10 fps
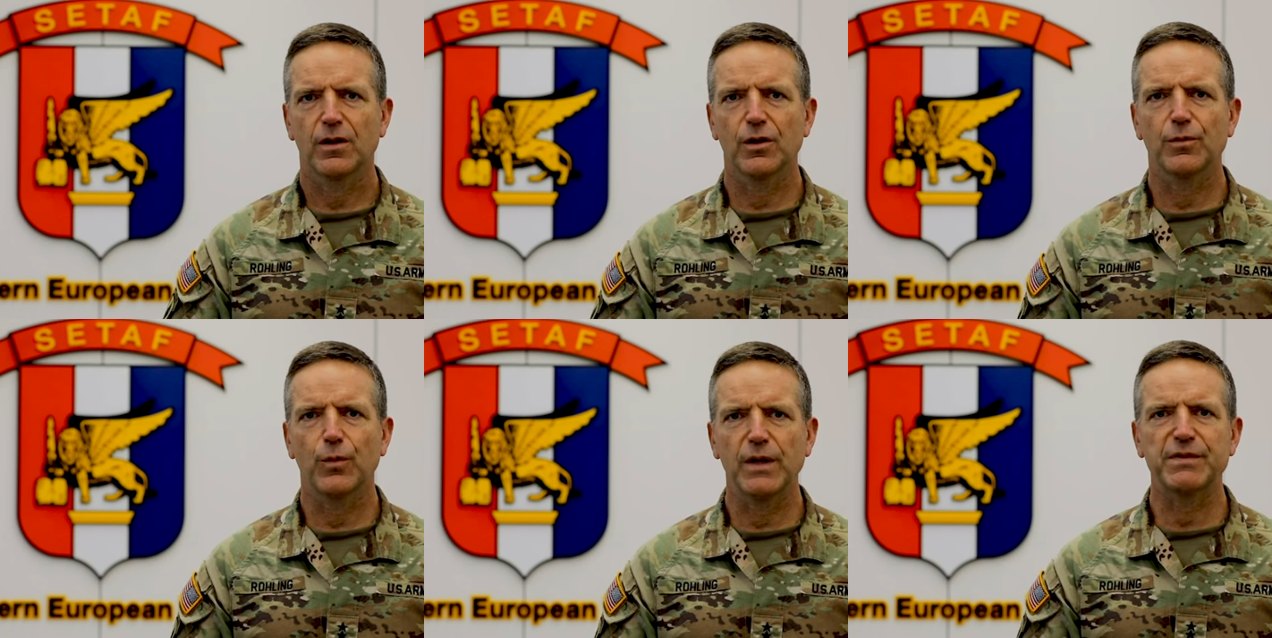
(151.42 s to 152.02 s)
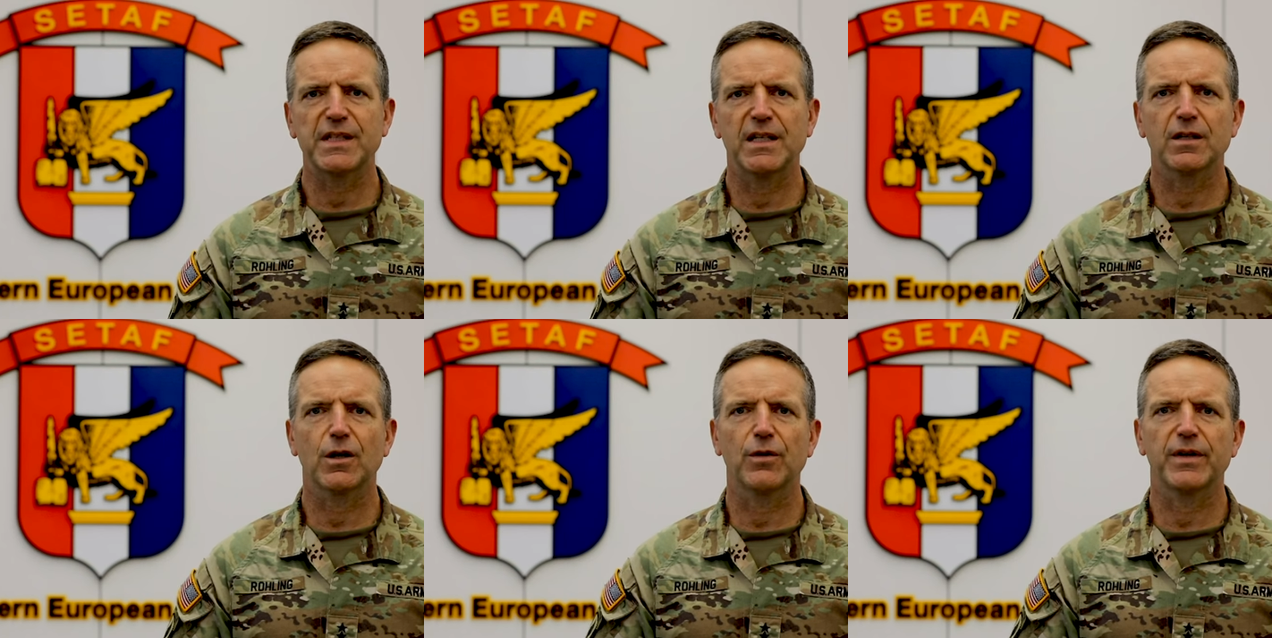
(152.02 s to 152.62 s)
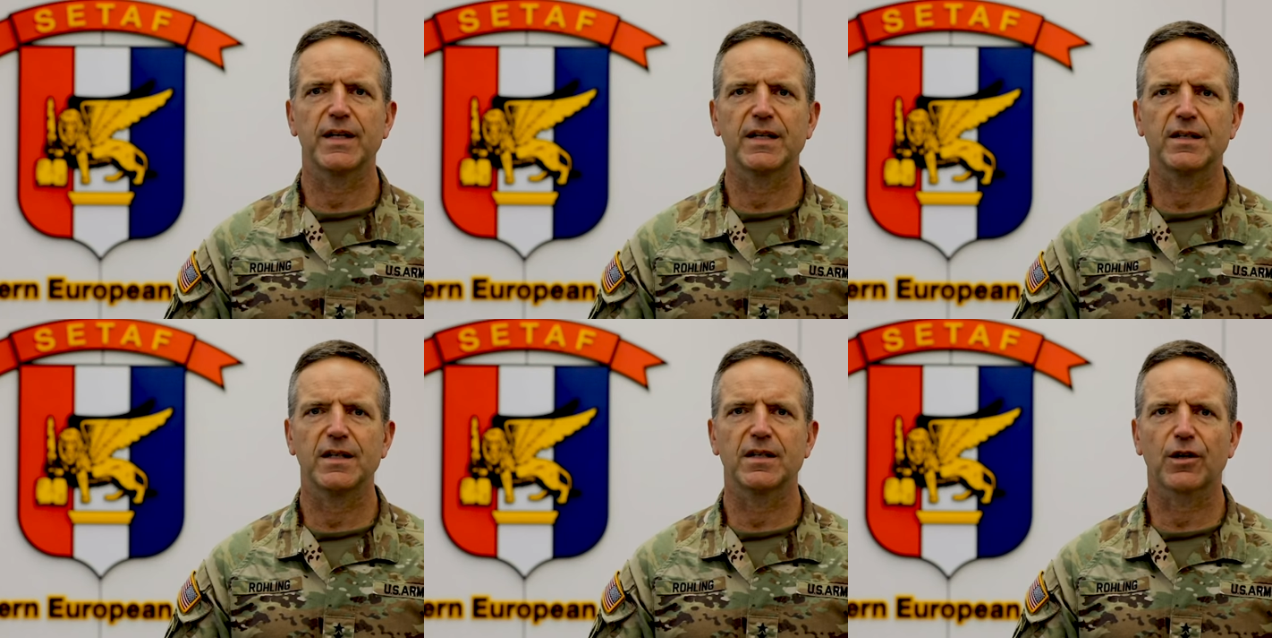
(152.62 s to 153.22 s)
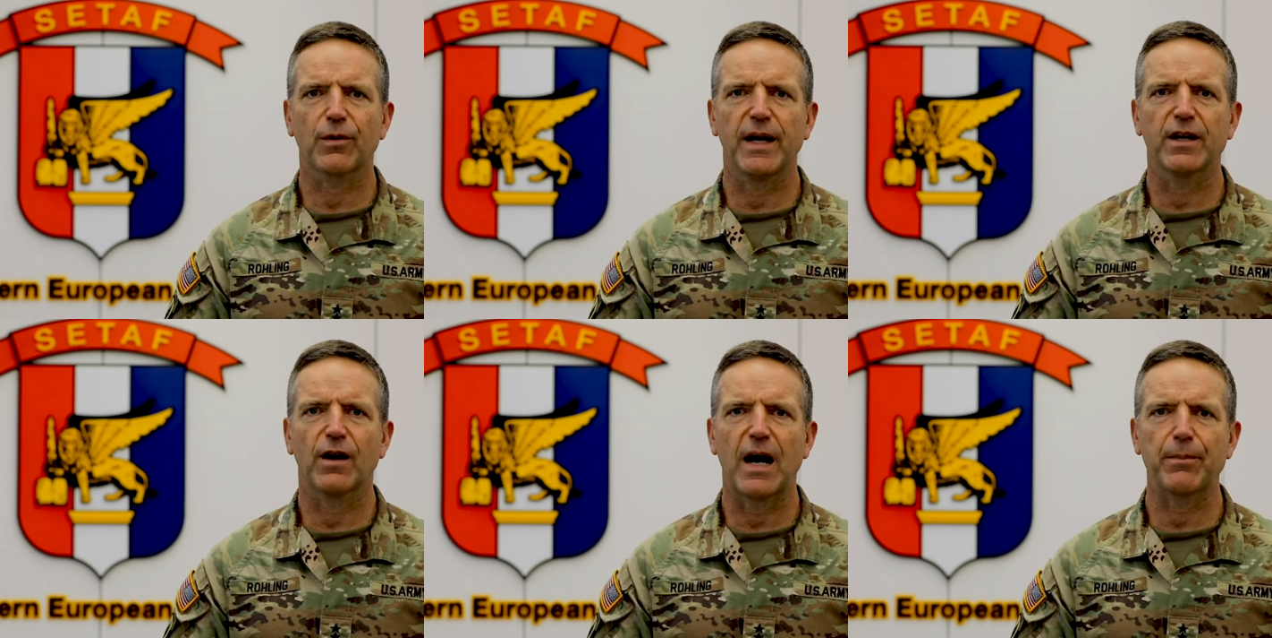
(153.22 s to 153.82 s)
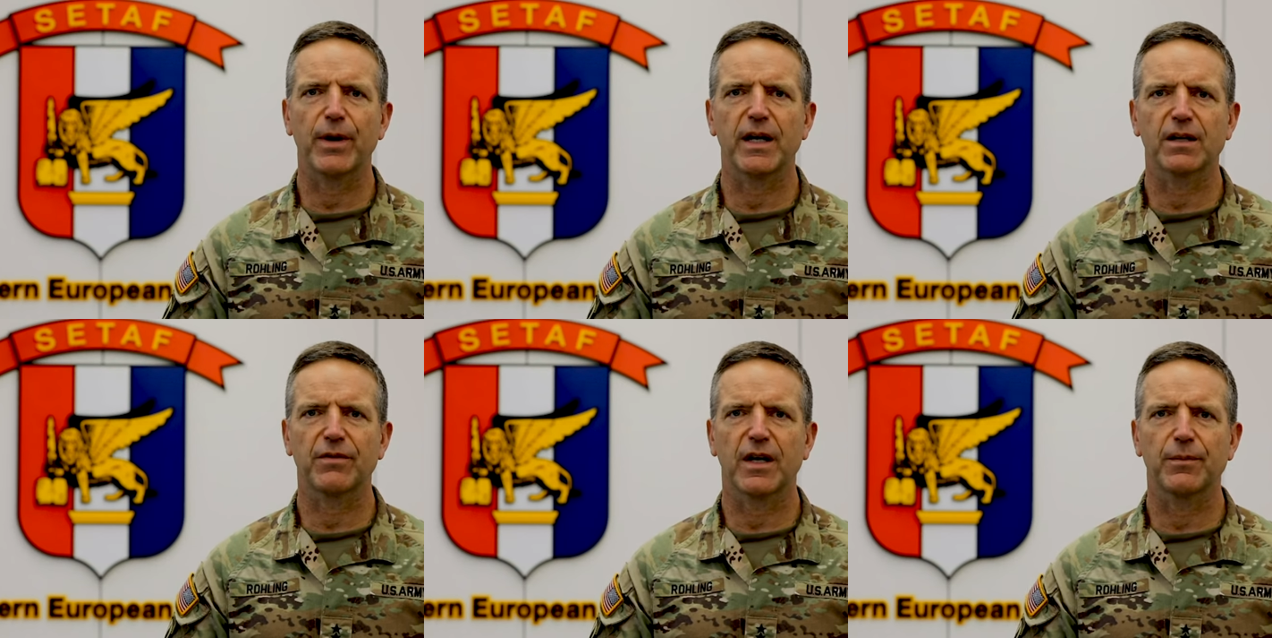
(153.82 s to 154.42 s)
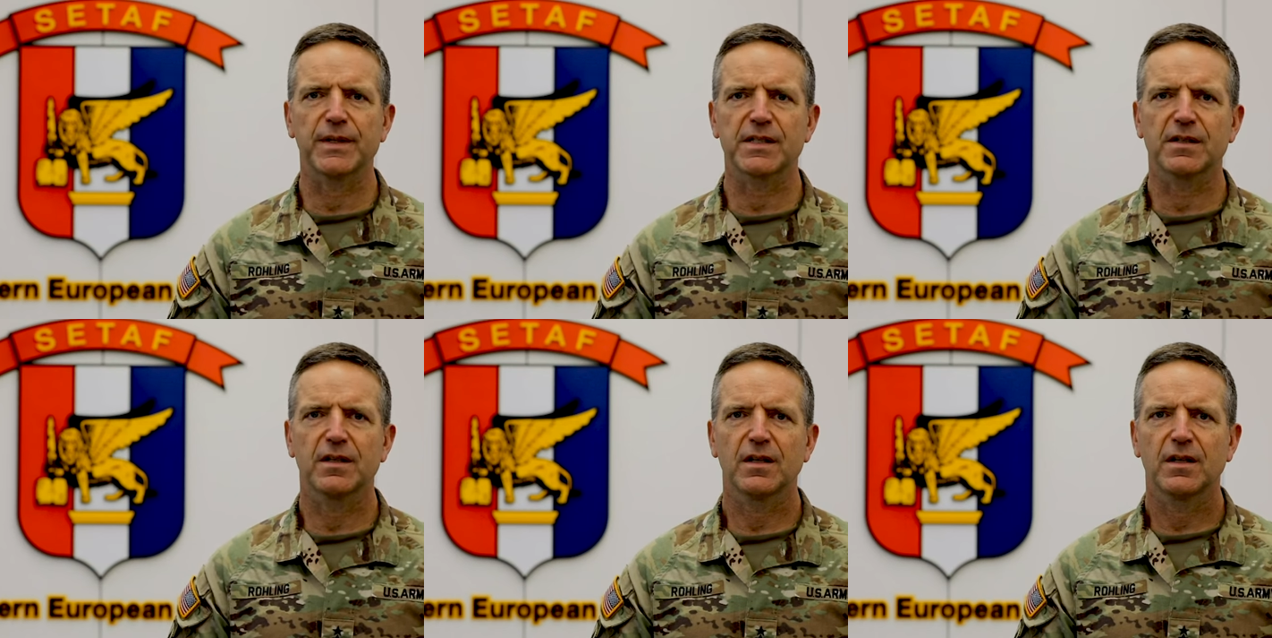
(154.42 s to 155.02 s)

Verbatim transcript: You, we've seen COVID 19 degrade our operating environments,